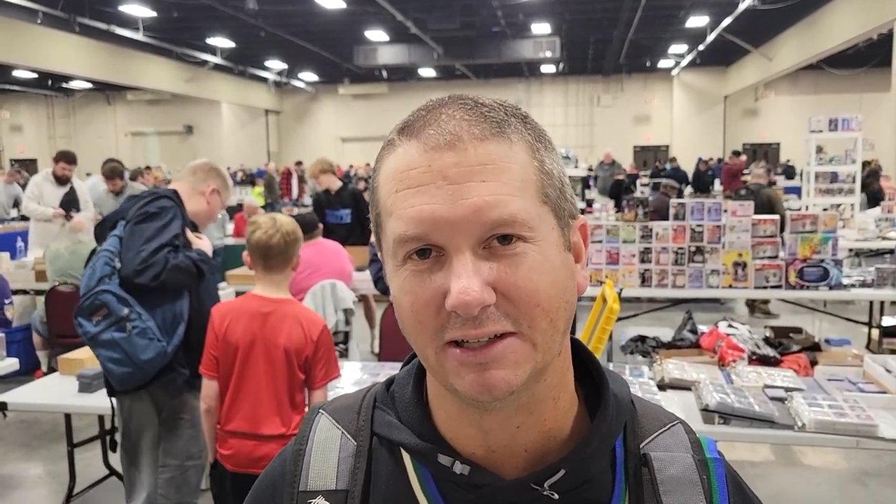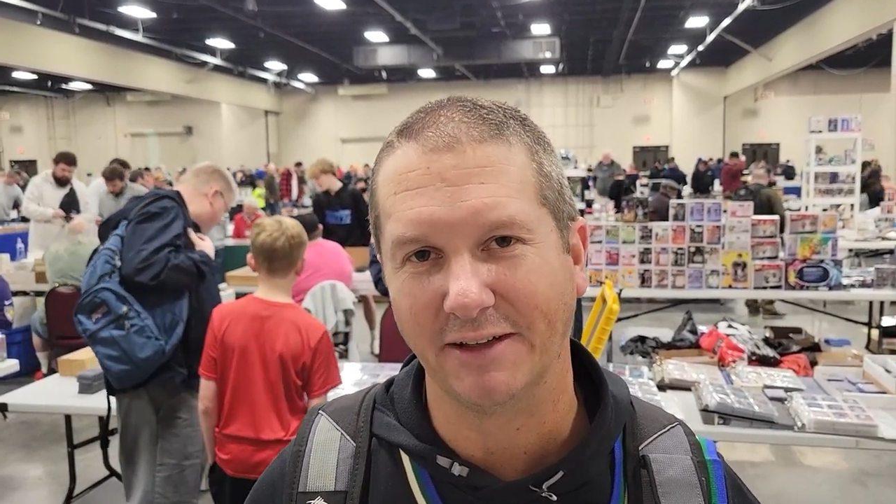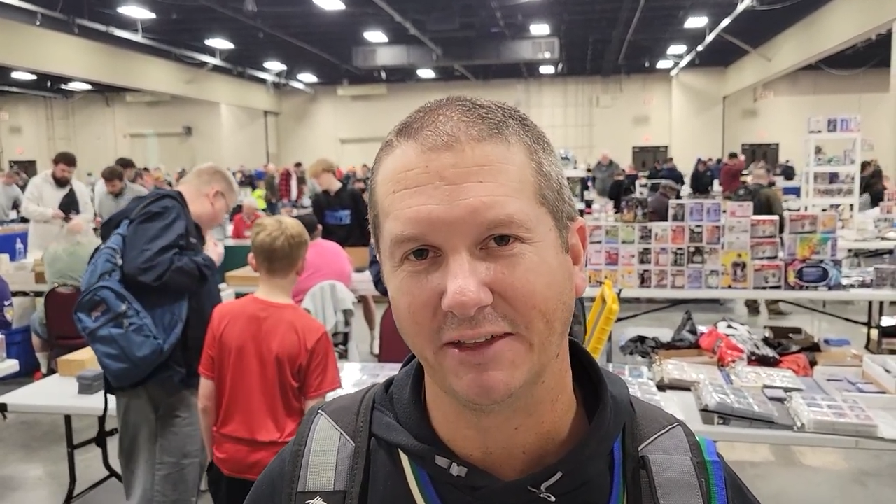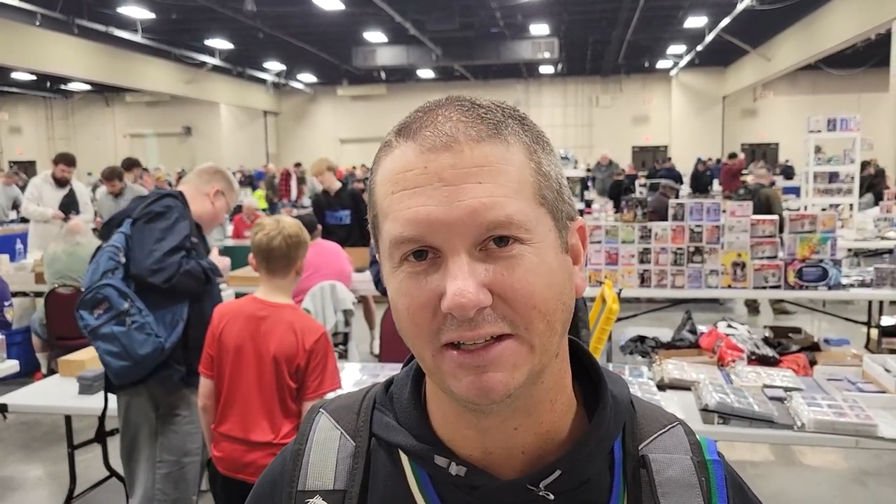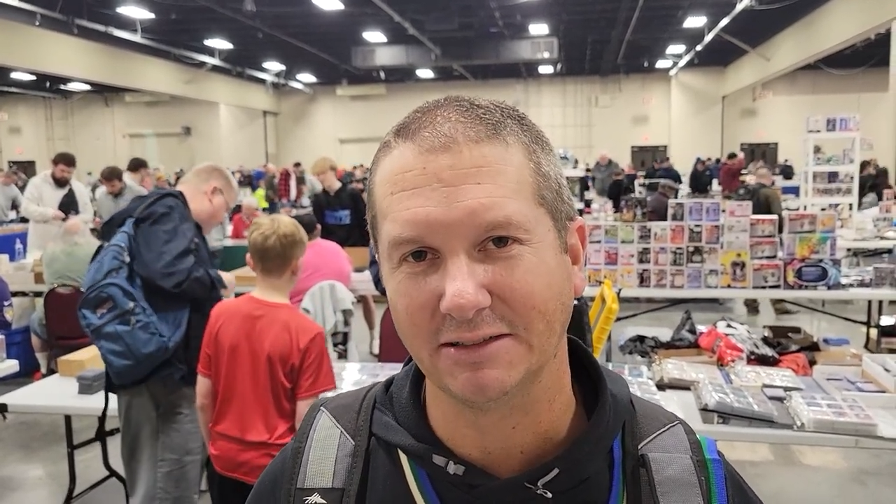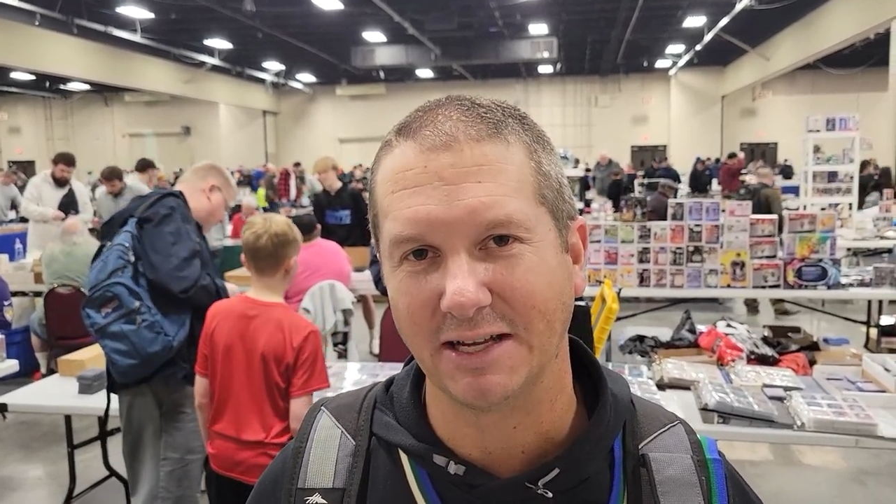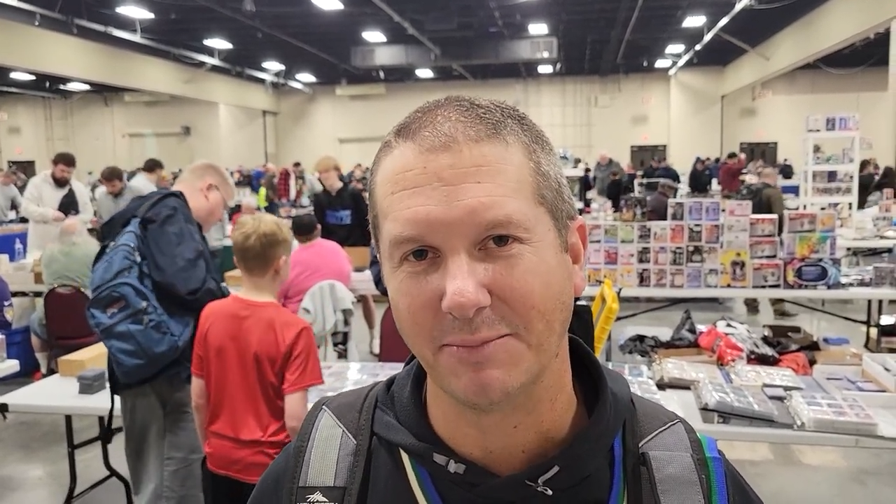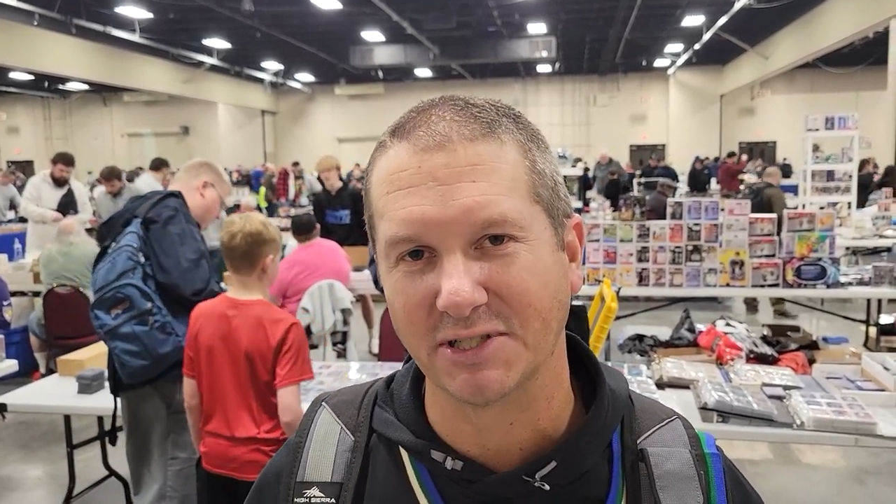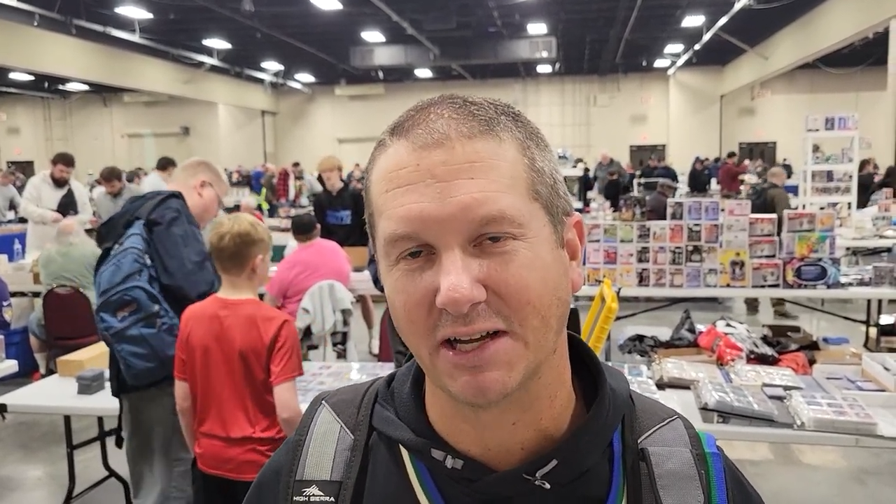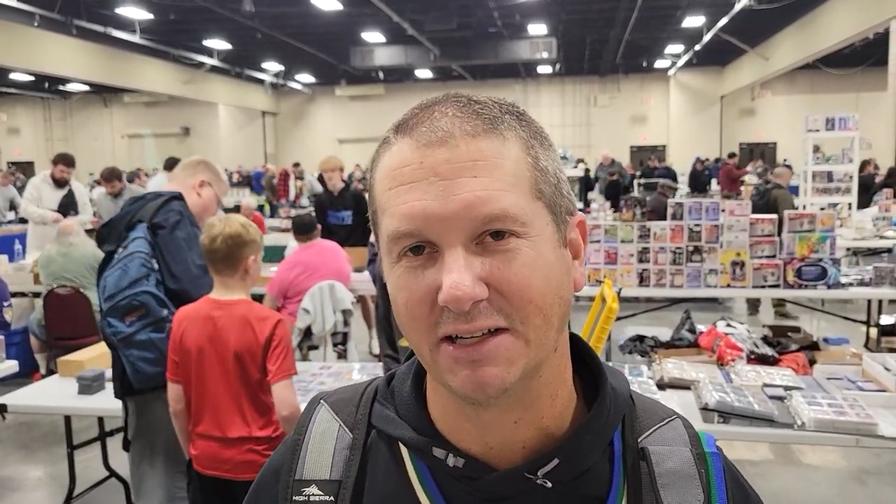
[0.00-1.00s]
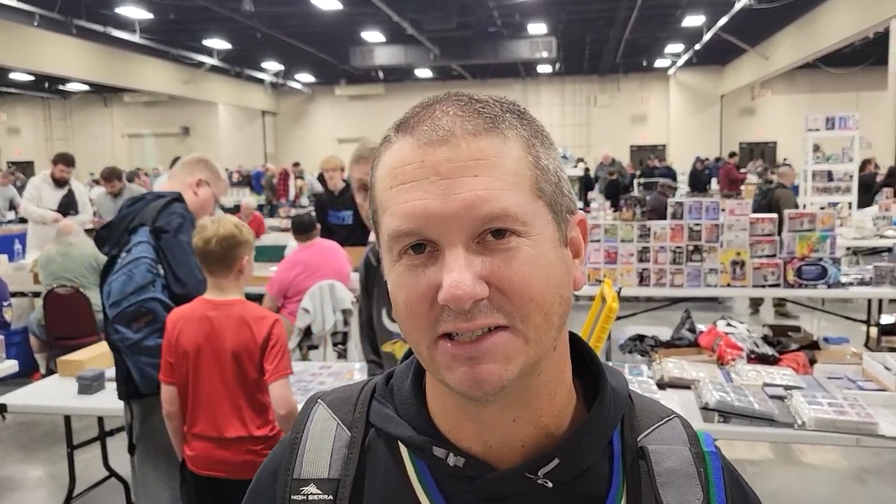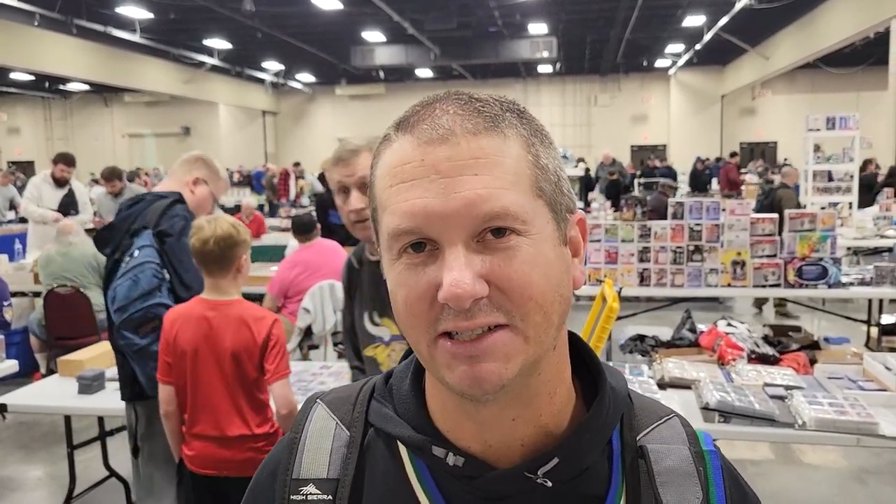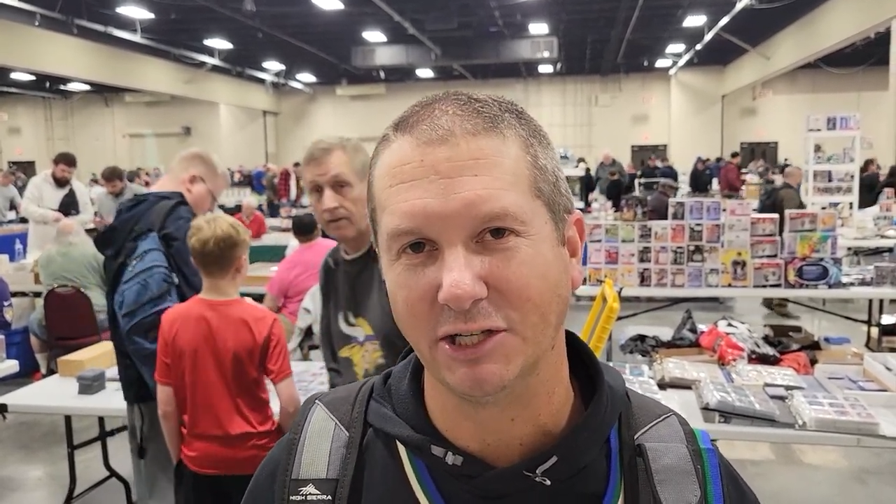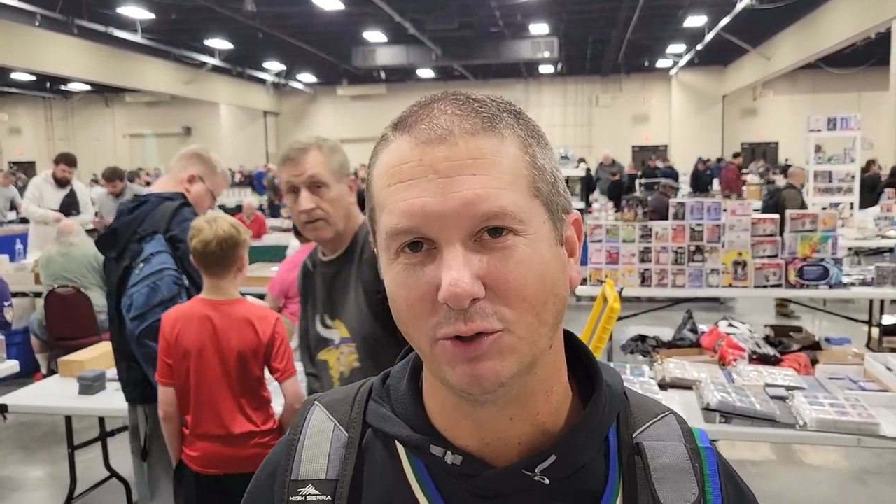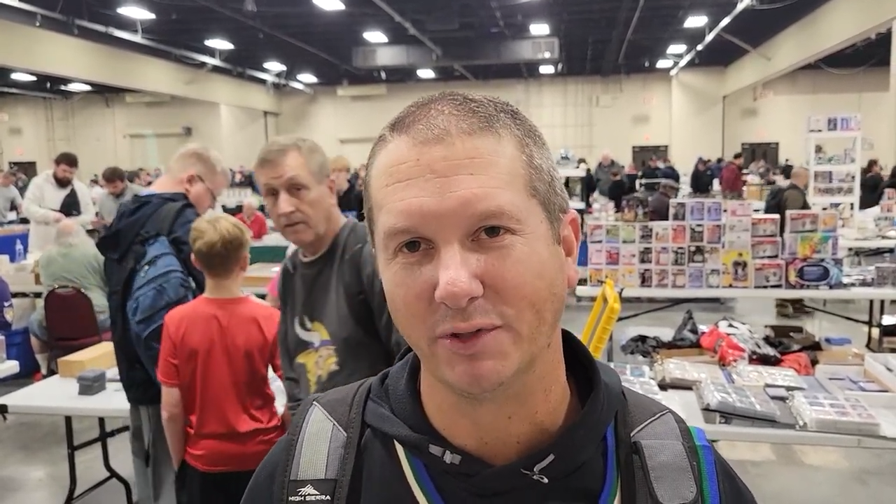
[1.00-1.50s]
I think Tampa's got a
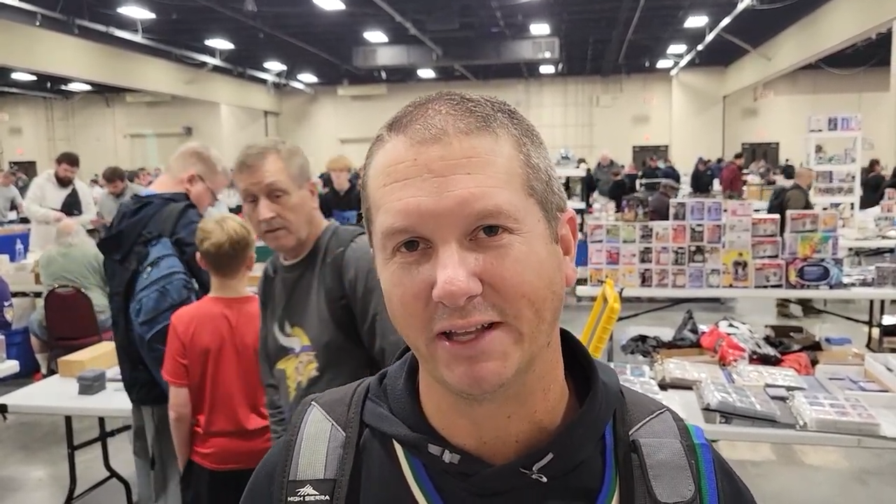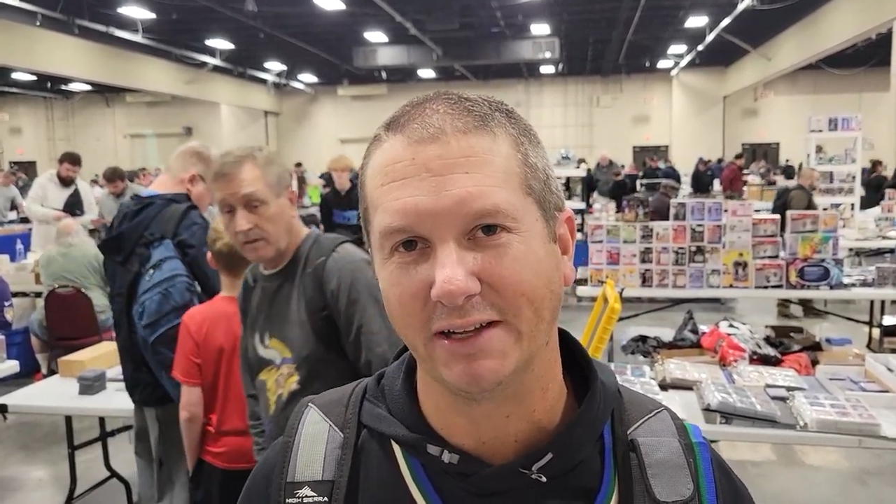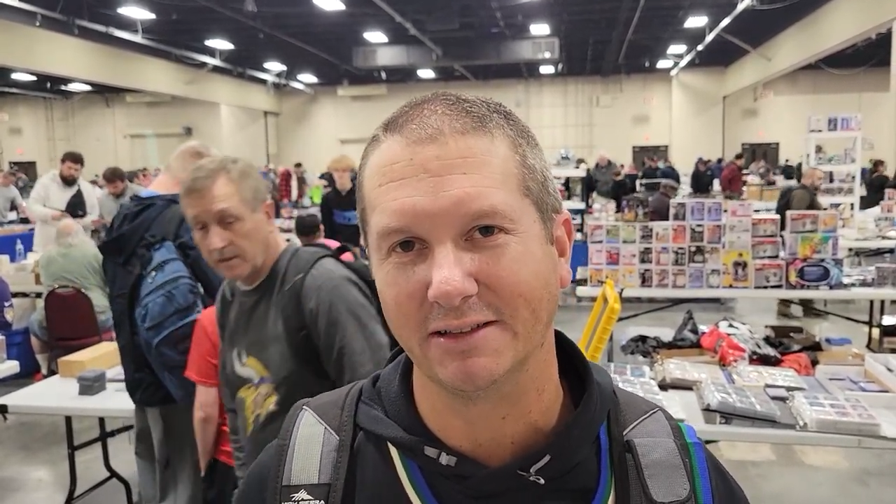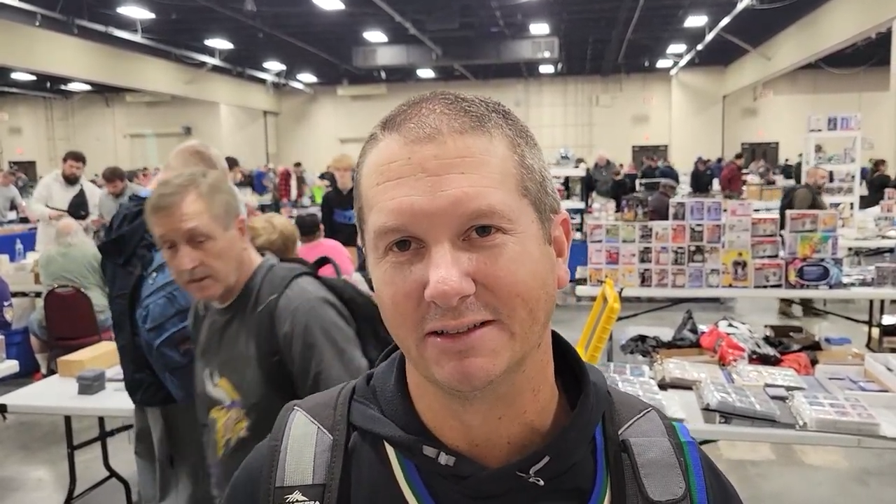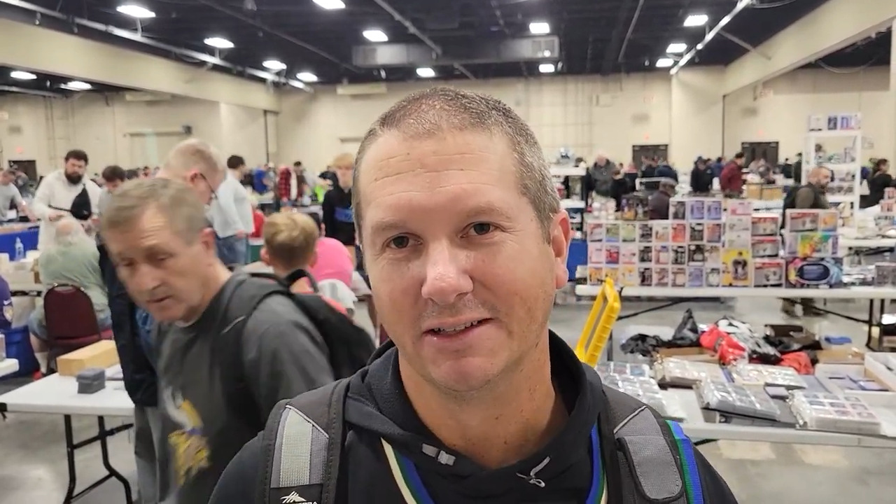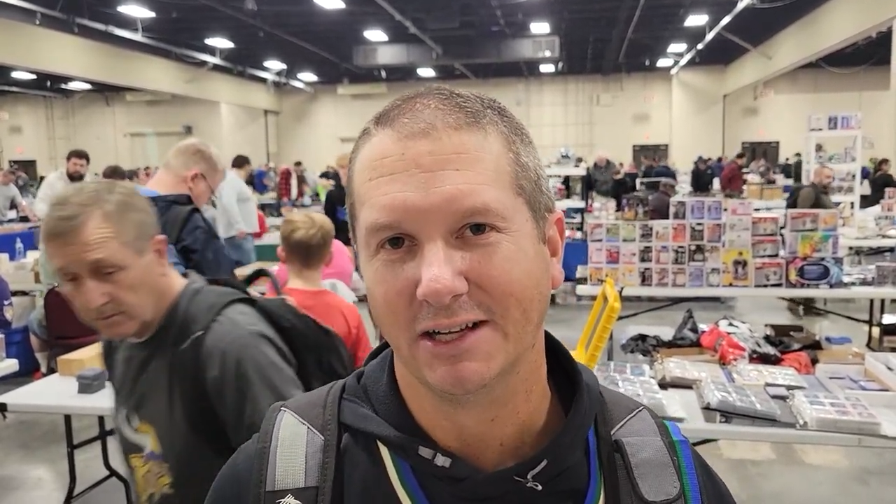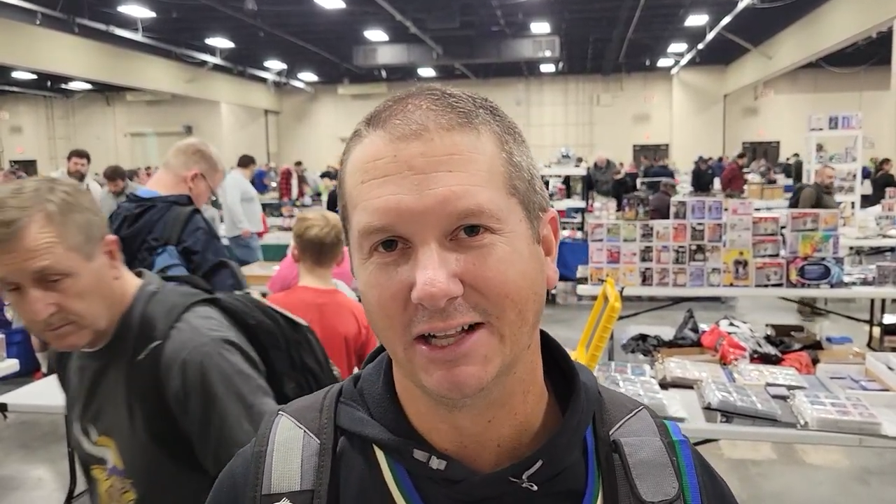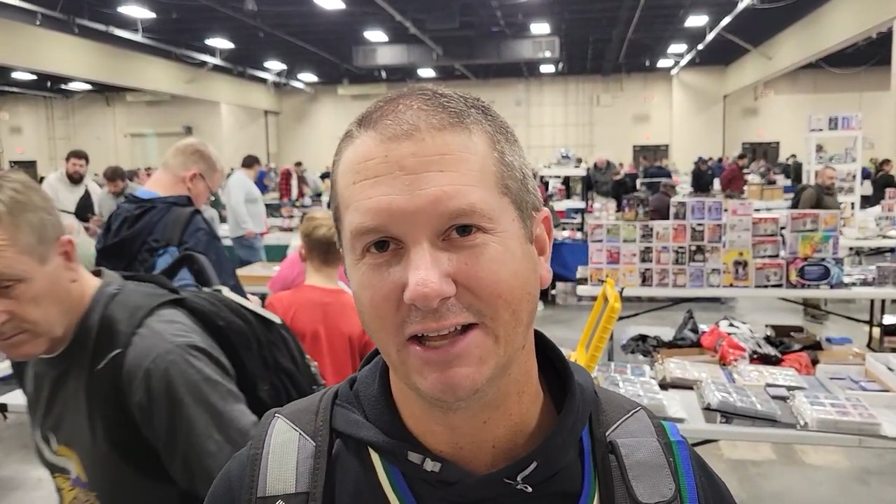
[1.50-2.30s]
steal with that